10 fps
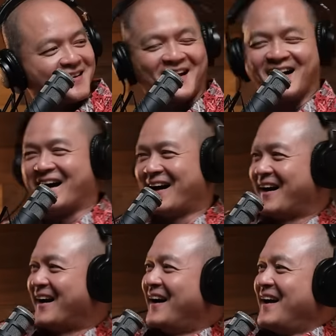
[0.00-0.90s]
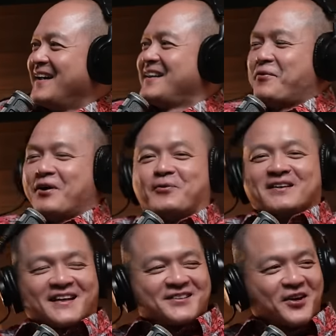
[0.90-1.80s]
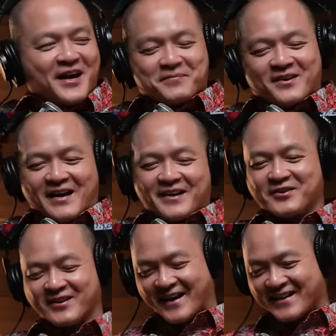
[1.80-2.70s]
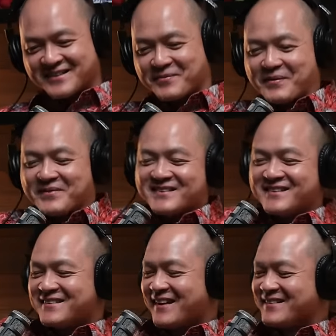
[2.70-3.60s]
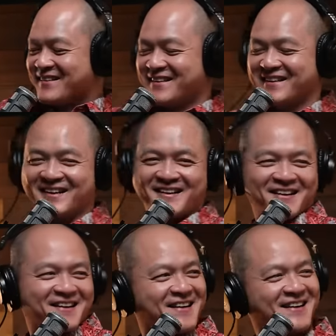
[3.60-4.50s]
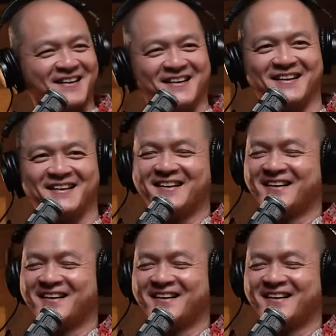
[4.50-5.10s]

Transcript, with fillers: Ah. uh, that one. Once I saw, I'm like, I know. Ah, this is a publicity stunt already. I I knew too.